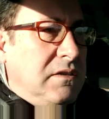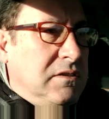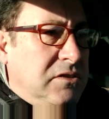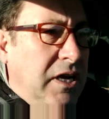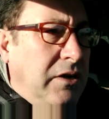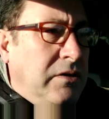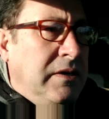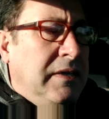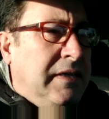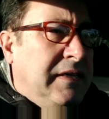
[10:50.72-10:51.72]
So,
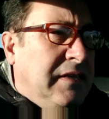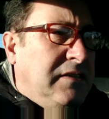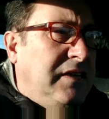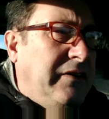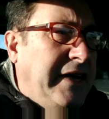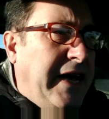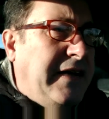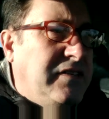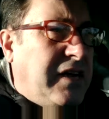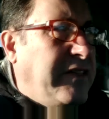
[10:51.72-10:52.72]
so
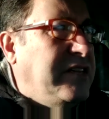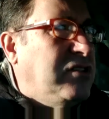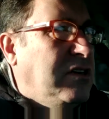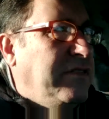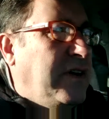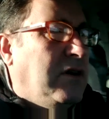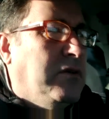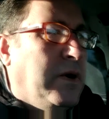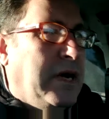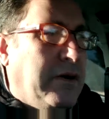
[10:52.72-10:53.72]
yeah, so this sort of oh
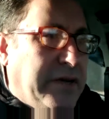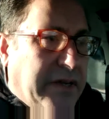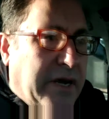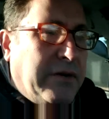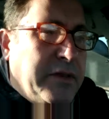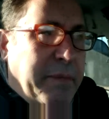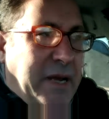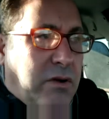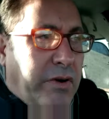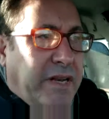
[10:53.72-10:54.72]
well, you know, the
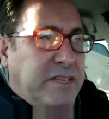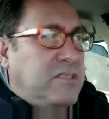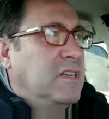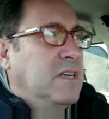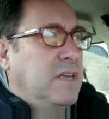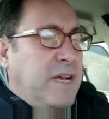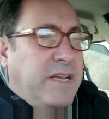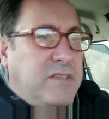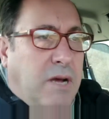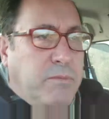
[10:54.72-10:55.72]
Bitcoin is,
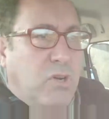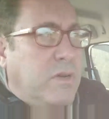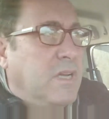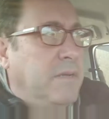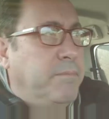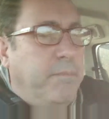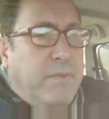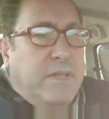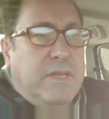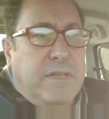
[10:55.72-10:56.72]
is I'm not gonna,
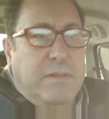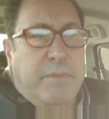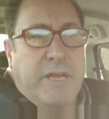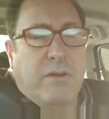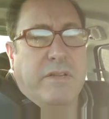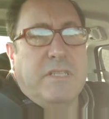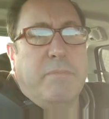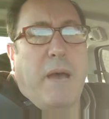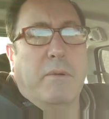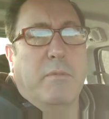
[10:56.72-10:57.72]
Bitcoin's a
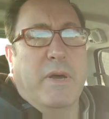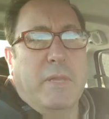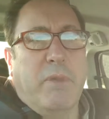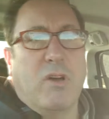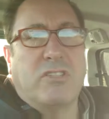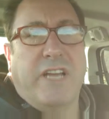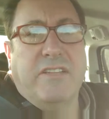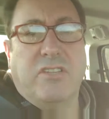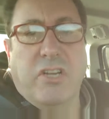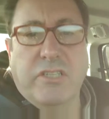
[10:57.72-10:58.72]
bubble, but the blockchain's good.